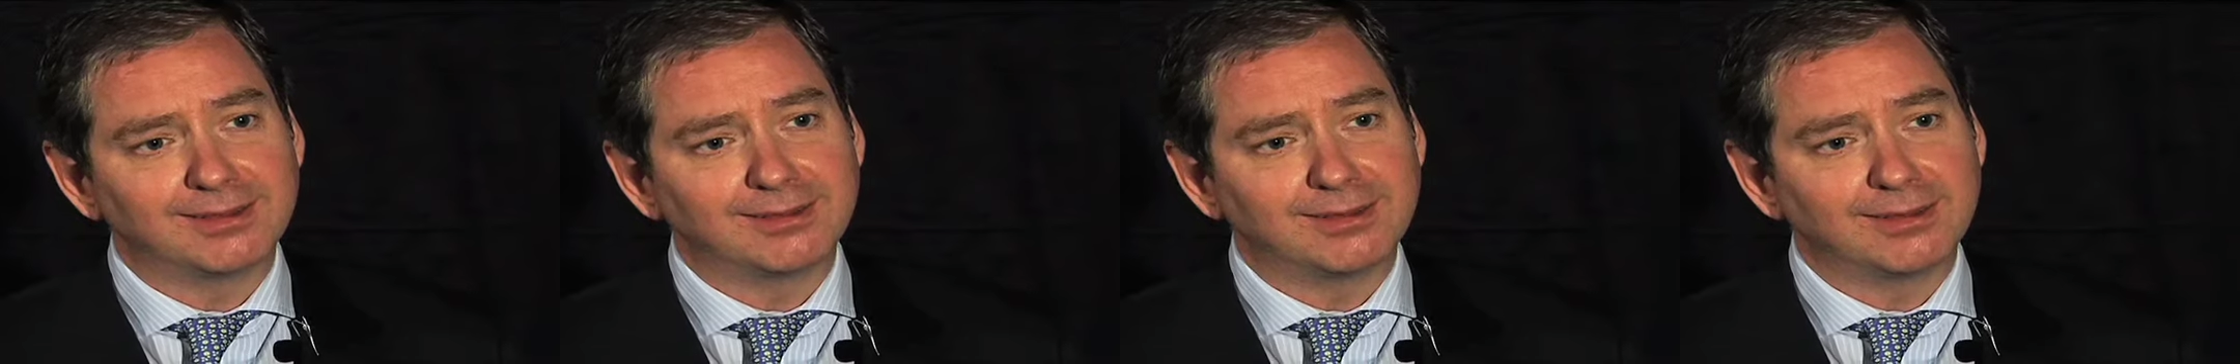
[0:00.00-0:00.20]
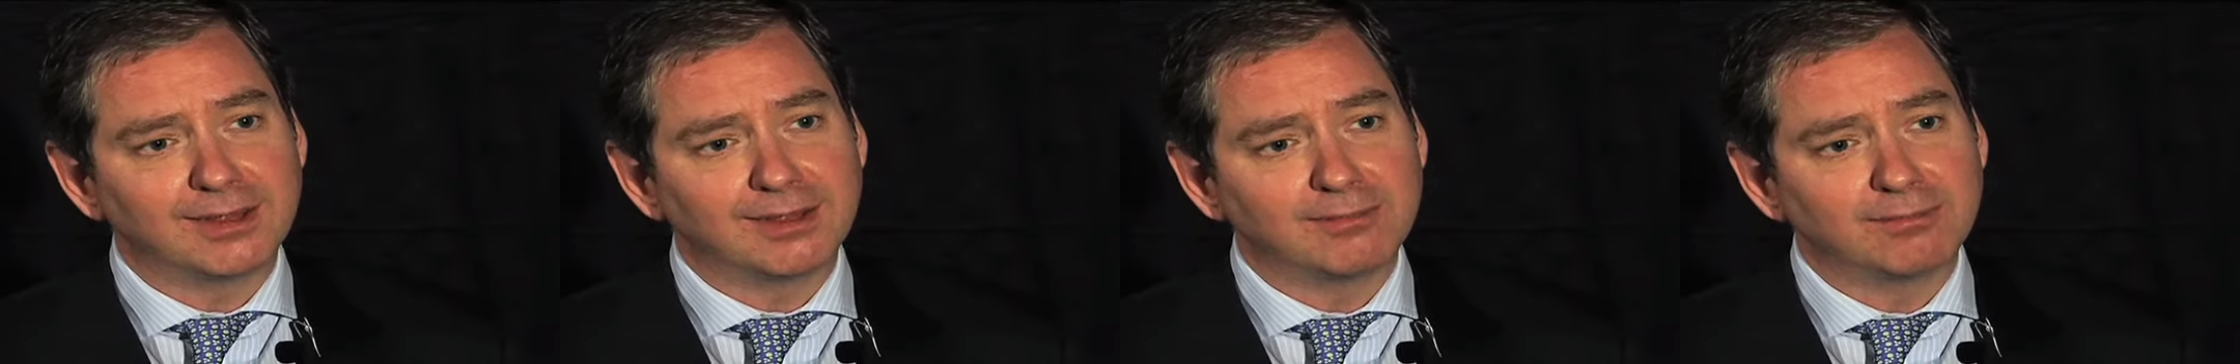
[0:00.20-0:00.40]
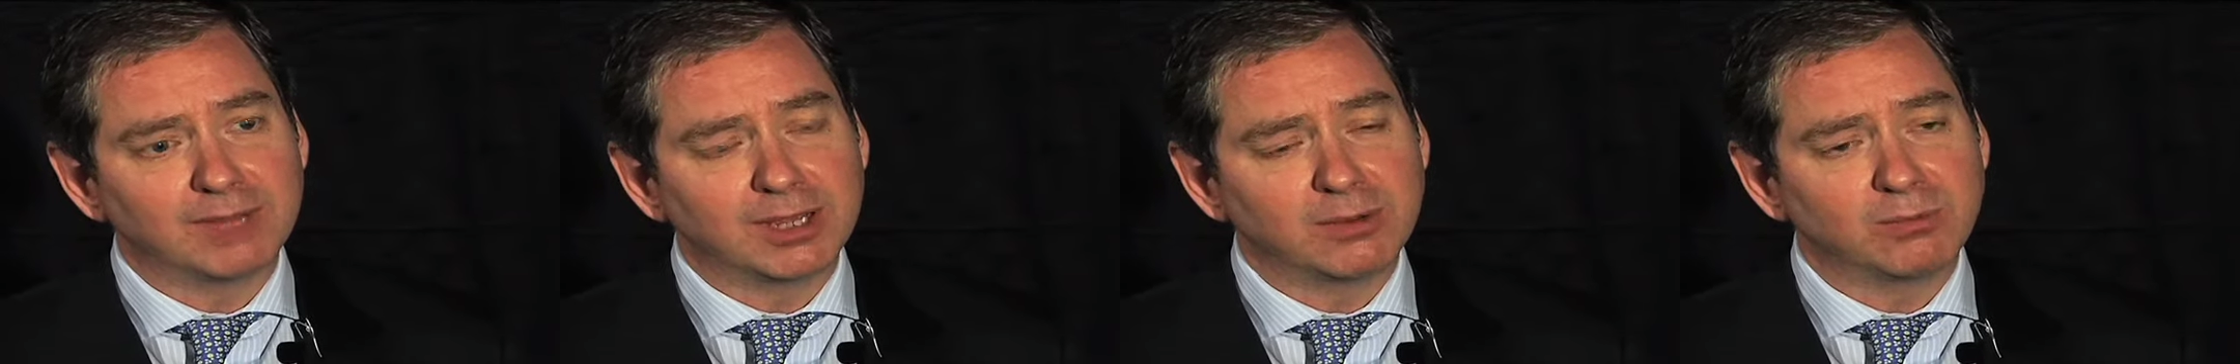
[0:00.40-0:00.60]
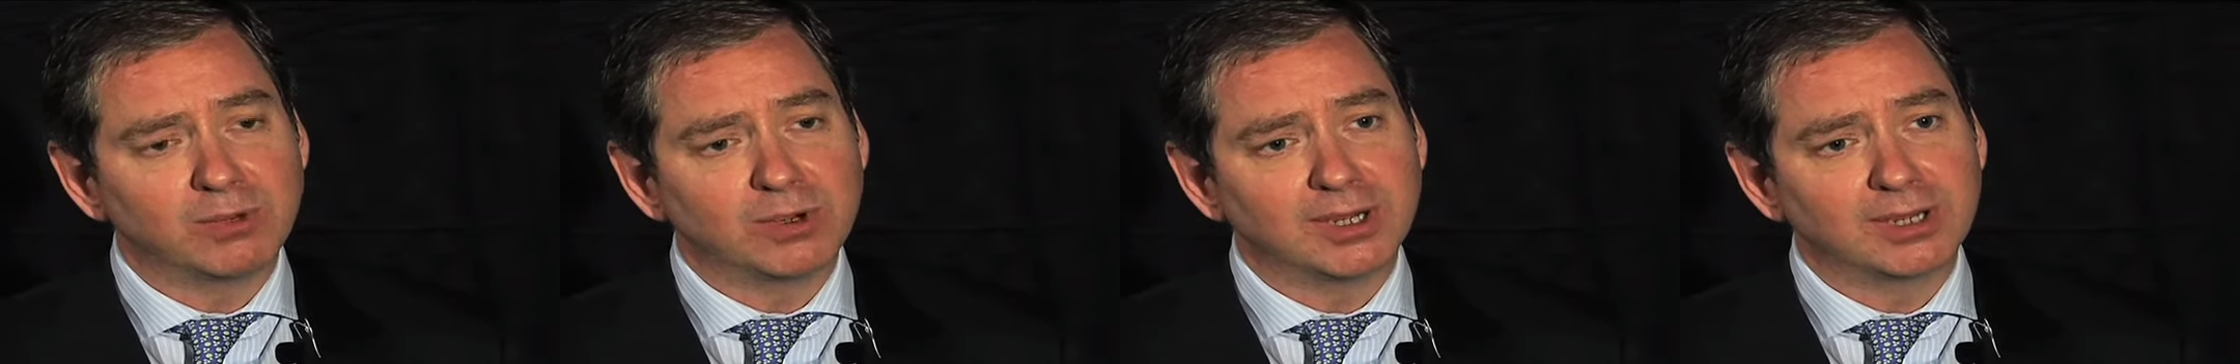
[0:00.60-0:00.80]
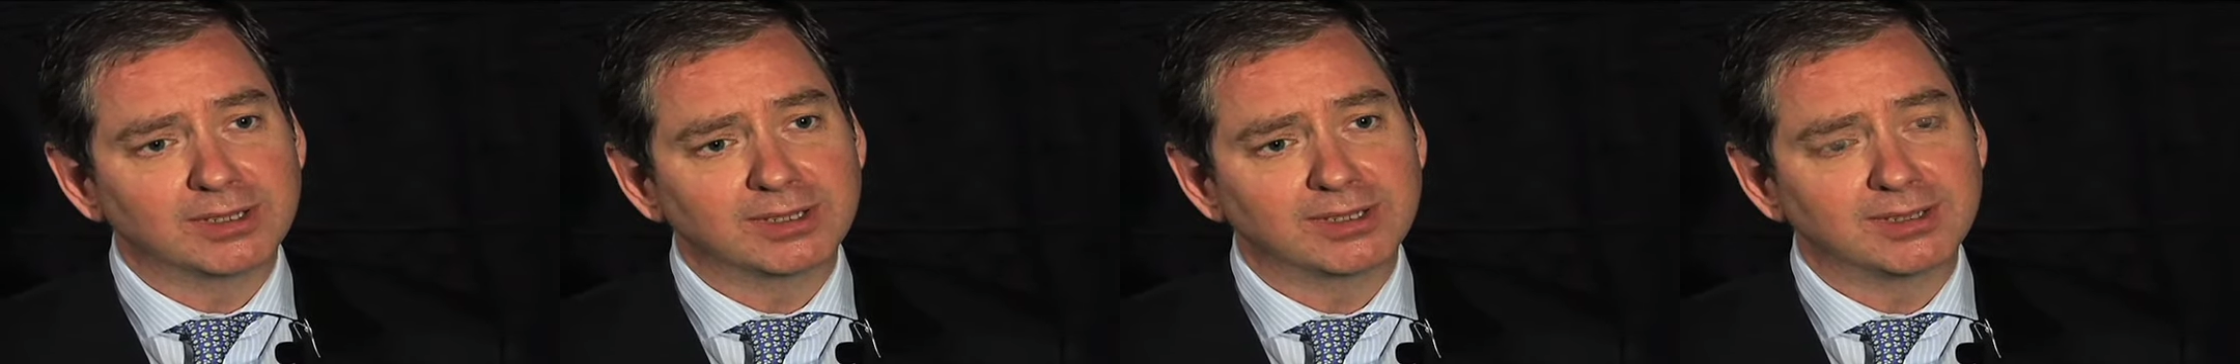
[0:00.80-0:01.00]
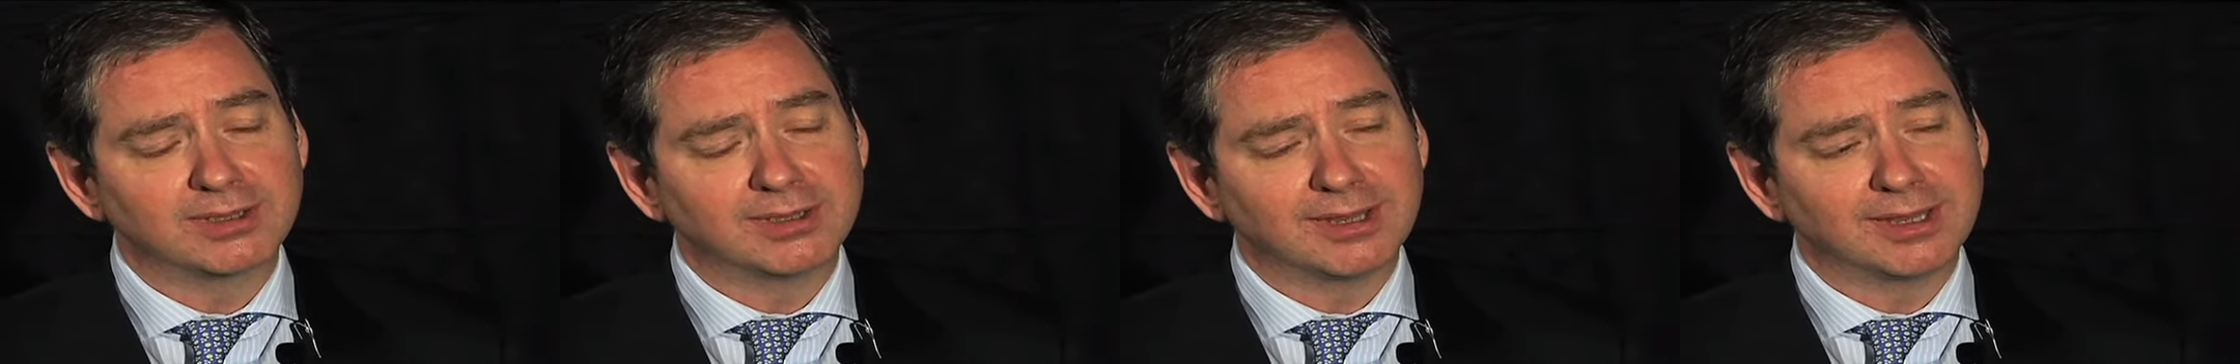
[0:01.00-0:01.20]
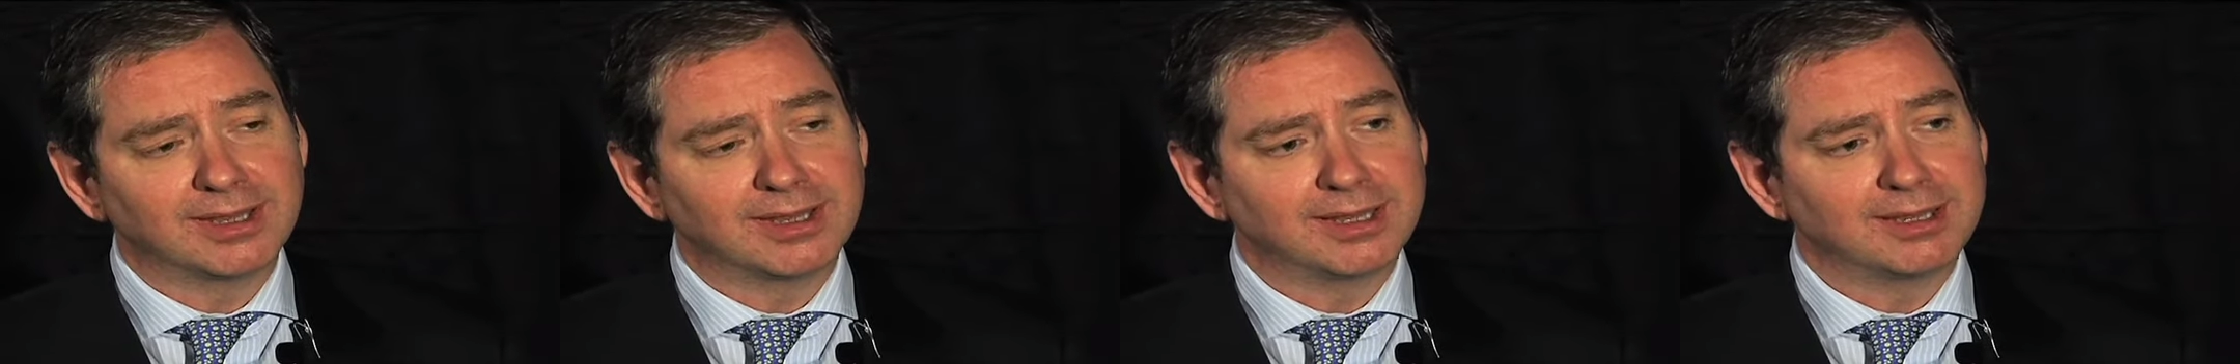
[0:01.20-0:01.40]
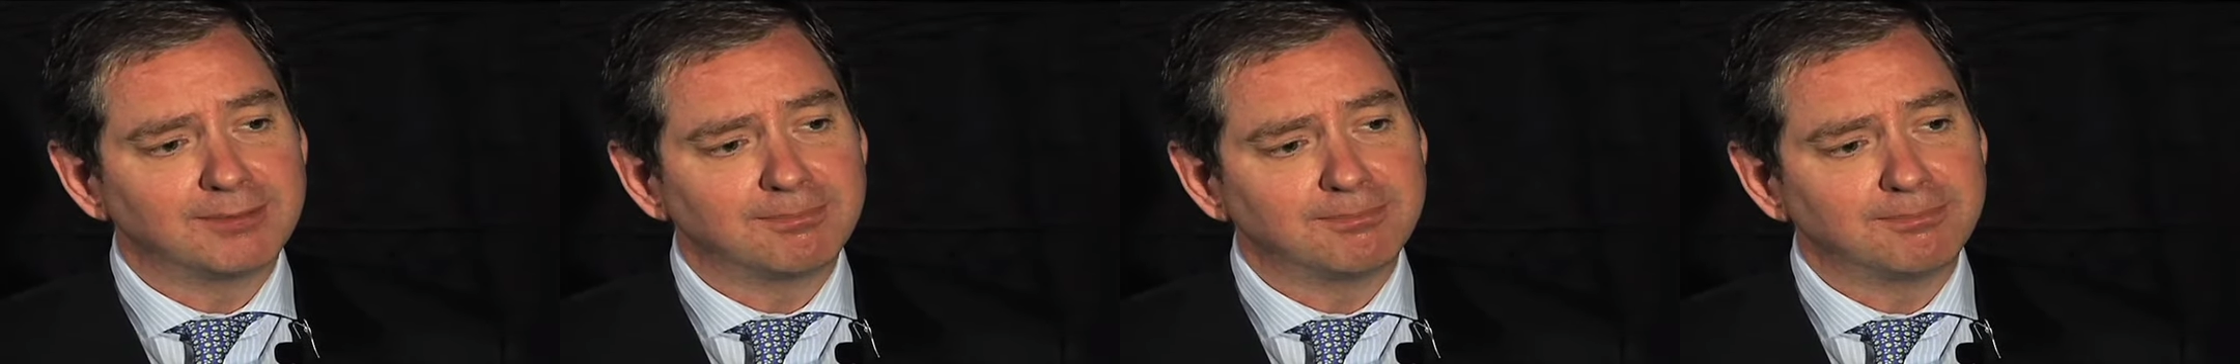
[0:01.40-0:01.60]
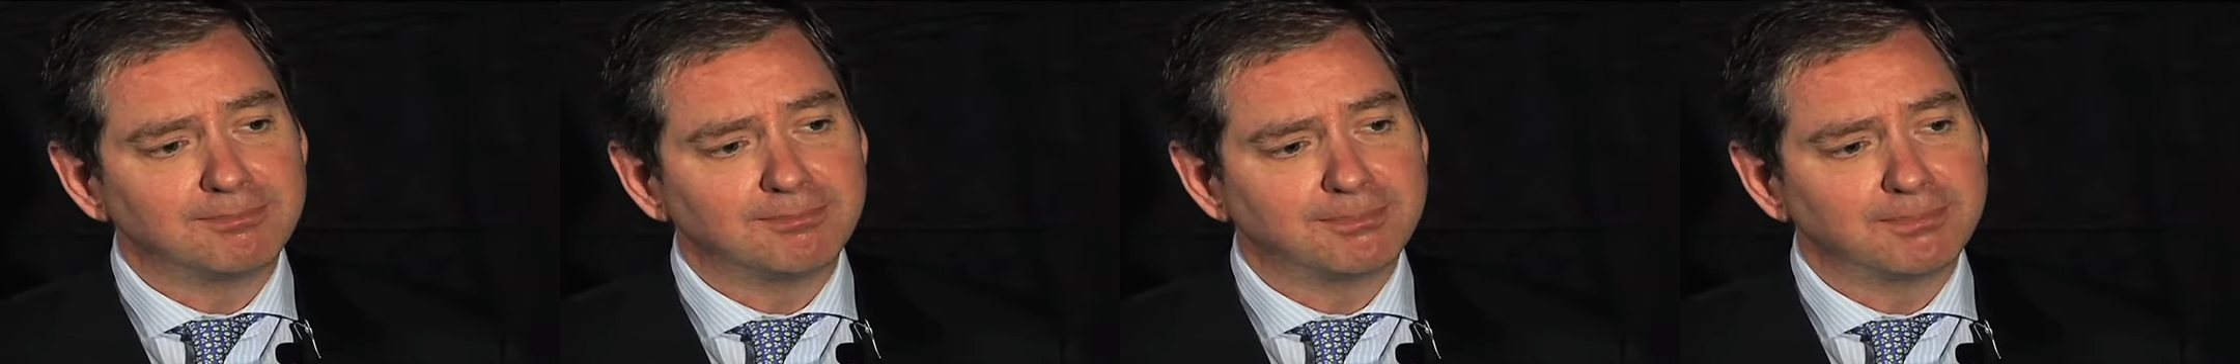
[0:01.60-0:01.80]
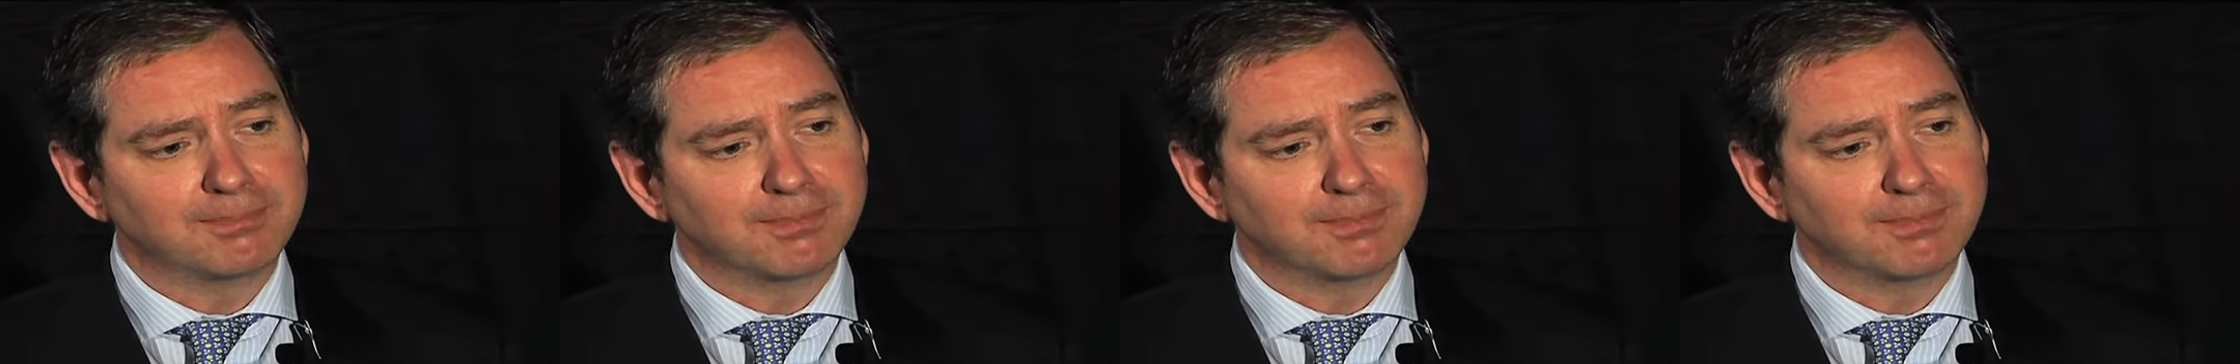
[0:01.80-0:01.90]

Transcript: they, they, work um,